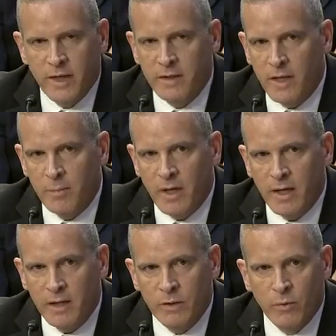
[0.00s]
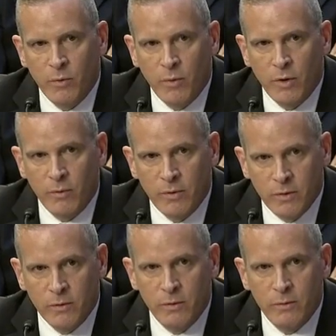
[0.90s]
take that back, and we'll work with
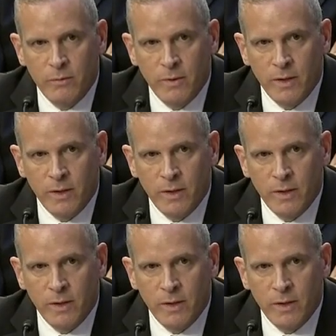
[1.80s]
you.